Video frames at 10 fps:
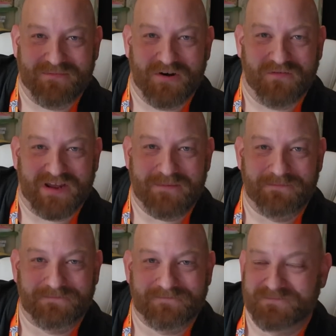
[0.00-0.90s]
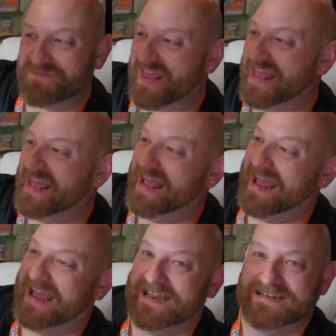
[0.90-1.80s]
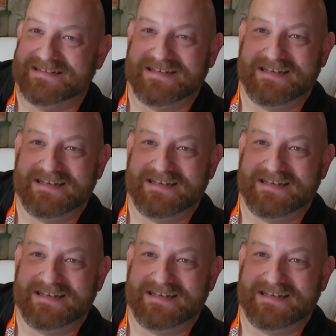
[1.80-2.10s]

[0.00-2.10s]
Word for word: Movie. And